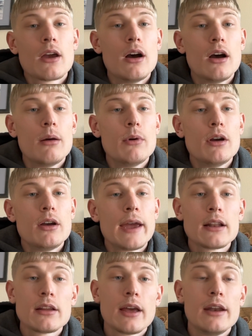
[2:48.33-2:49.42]

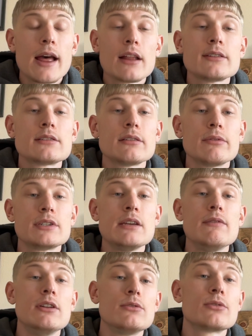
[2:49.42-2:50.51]
Analysis of a
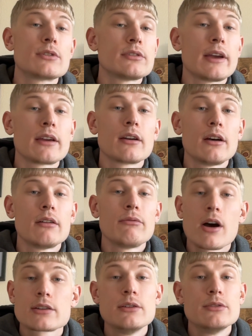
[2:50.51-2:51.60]
TV news source like
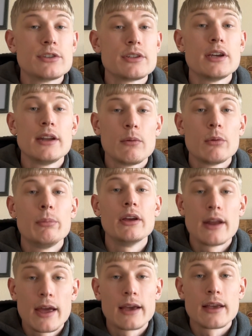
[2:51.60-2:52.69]
Fox News or CNN would be
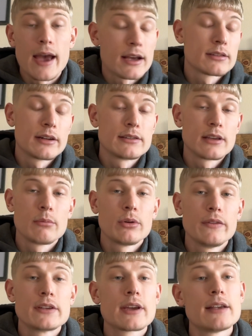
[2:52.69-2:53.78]
an excellent example
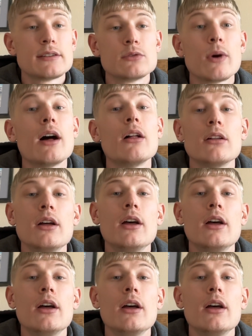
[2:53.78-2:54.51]
in this case as well.